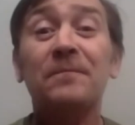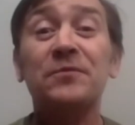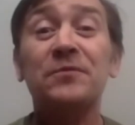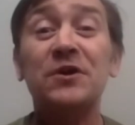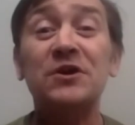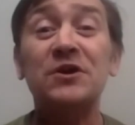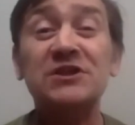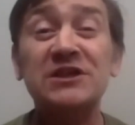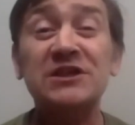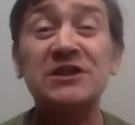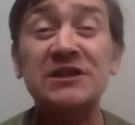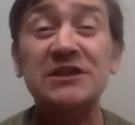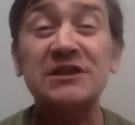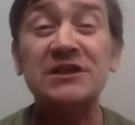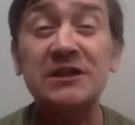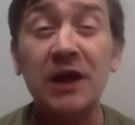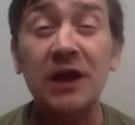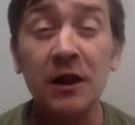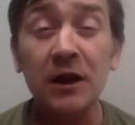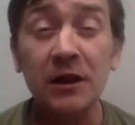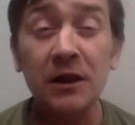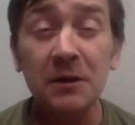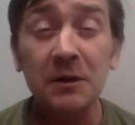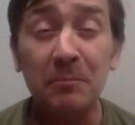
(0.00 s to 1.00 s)
they're
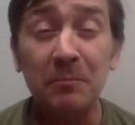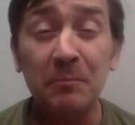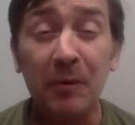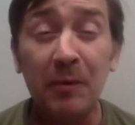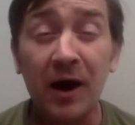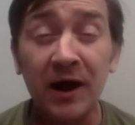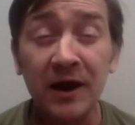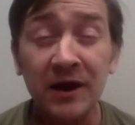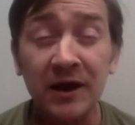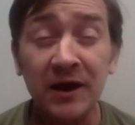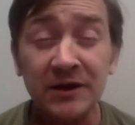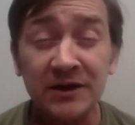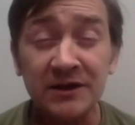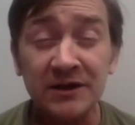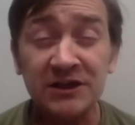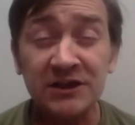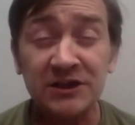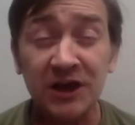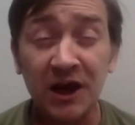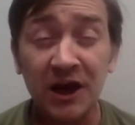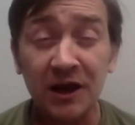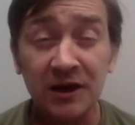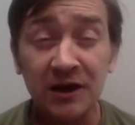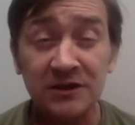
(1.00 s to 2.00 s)
still buying and
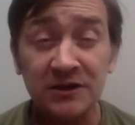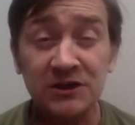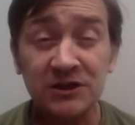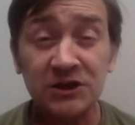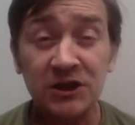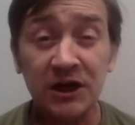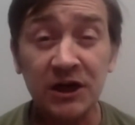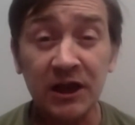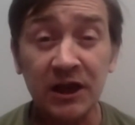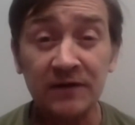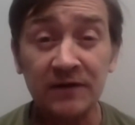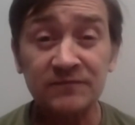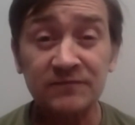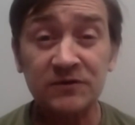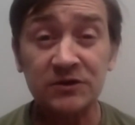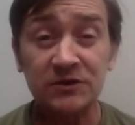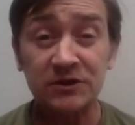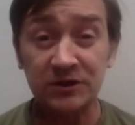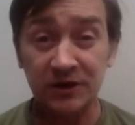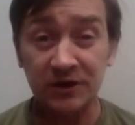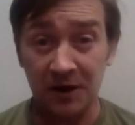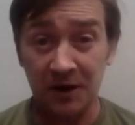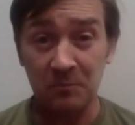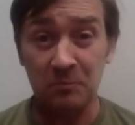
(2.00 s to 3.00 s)
selling
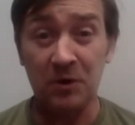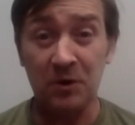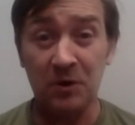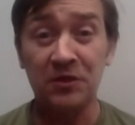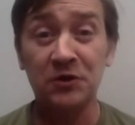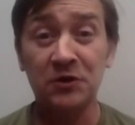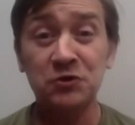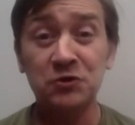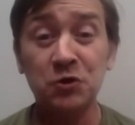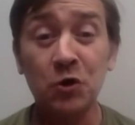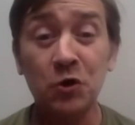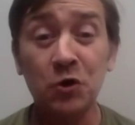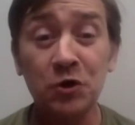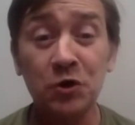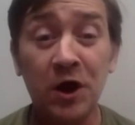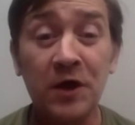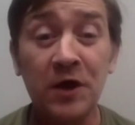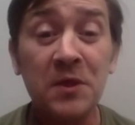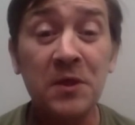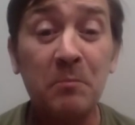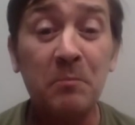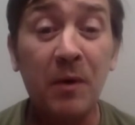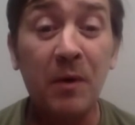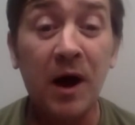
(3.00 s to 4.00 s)
slaves, but they're yeah. doing it in
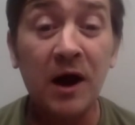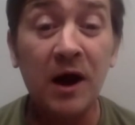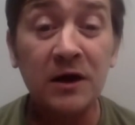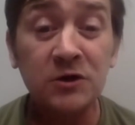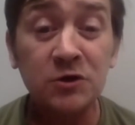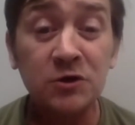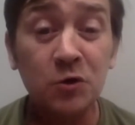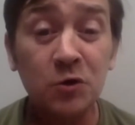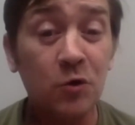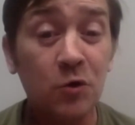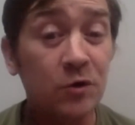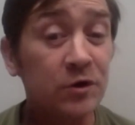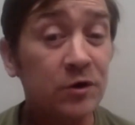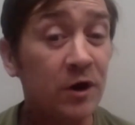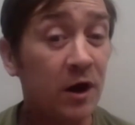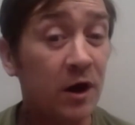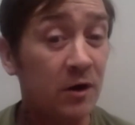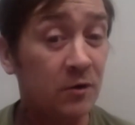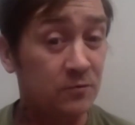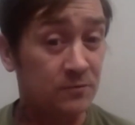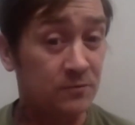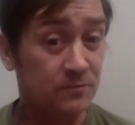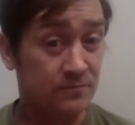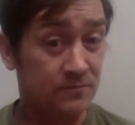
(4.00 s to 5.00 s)
the back door
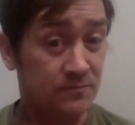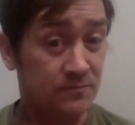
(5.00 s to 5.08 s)
now.